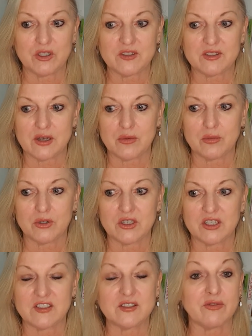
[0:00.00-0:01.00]
someone
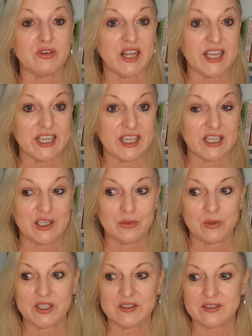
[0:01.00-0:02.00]
is flaky,
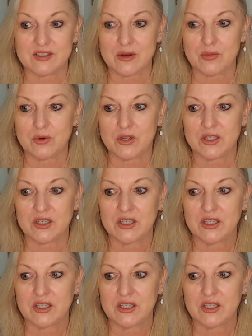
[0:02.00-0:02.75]
where someone,